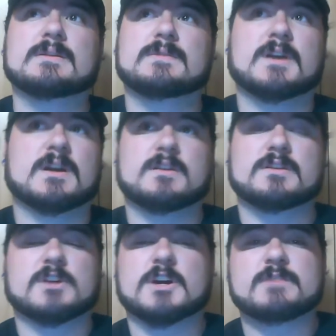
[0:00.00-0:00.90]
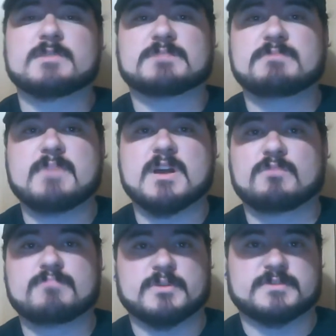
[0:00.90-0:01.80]
There's arguments to be made
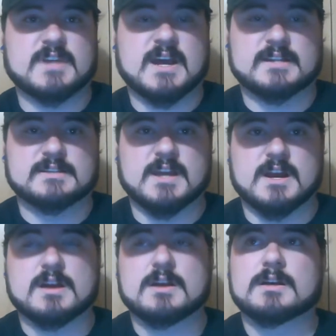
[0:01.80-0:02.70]
on both sides there.